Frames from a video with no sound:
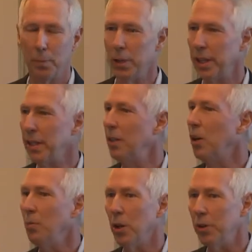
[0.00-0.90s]
predicting
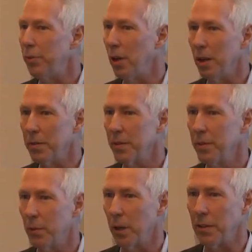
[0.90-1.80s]
home loan defaults,
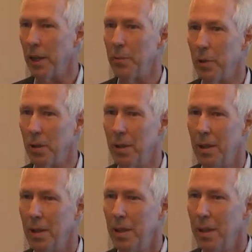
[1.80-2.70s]
for example.
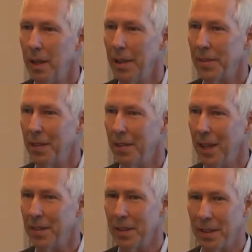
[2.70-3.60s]
That's
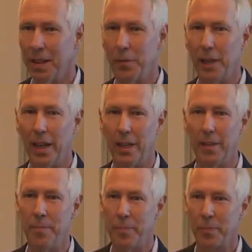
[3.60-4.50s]
a ton of
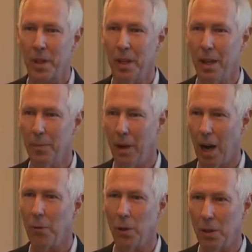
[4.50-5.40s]
data.
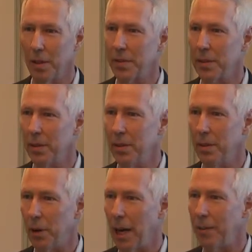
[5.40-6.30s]
Our role is to
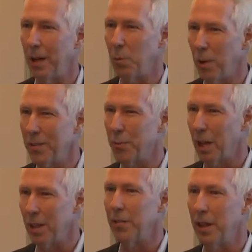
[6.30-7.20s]
drive out what's
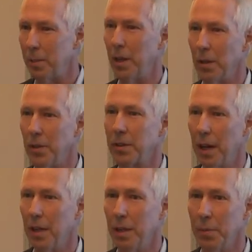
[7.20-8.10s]
relevant among those
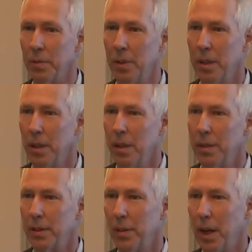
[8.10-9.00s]
columns.
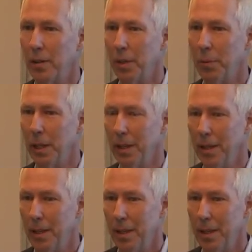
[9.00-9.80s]
So how can we,